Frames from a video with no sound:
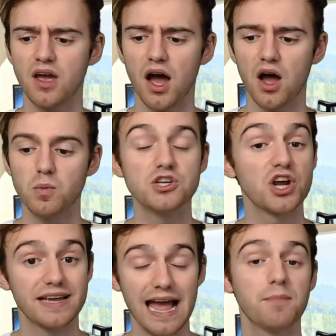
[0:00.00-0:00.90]
which a
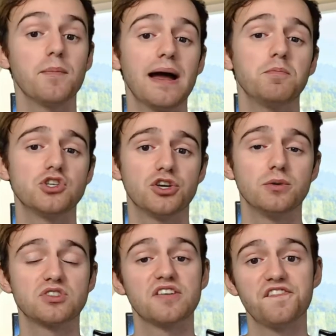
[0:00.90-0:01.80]
cameraman would use
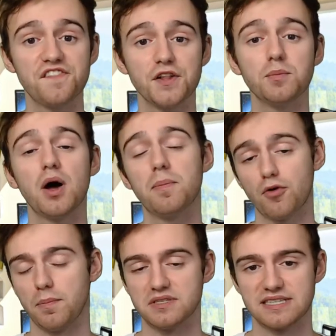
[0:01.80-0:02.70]
to film a
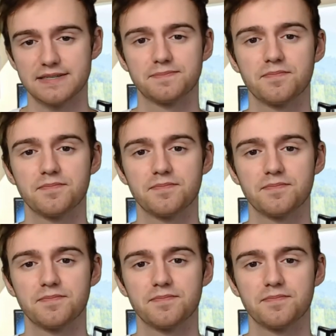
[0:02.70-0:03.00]
property.